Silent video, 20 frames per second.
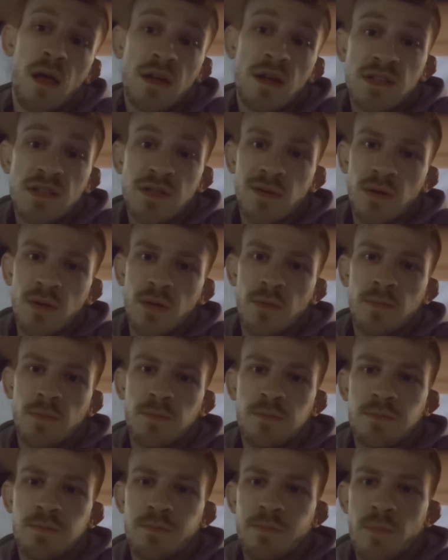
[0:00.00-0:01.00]
So
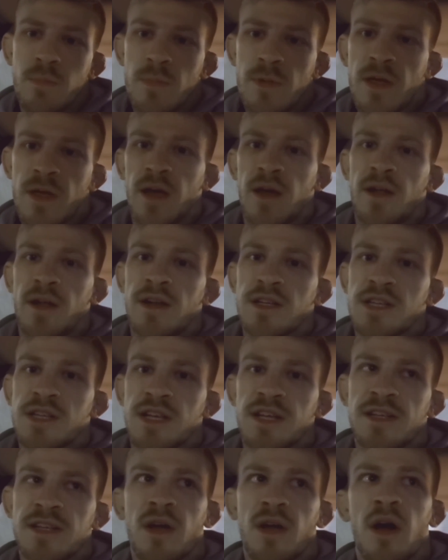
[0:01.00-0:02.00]
yeah, it is.
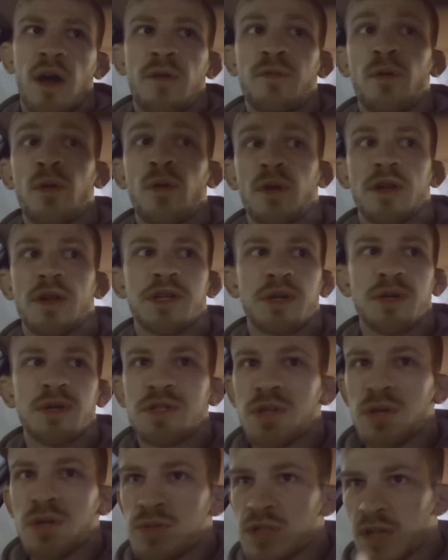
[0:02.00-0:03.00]
It, like I fought in a Jon
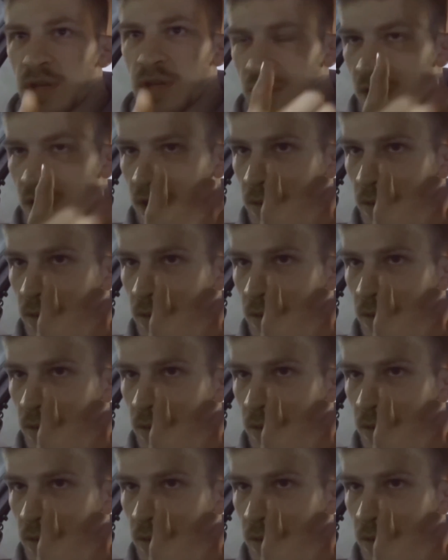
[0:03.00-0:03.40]
Jones car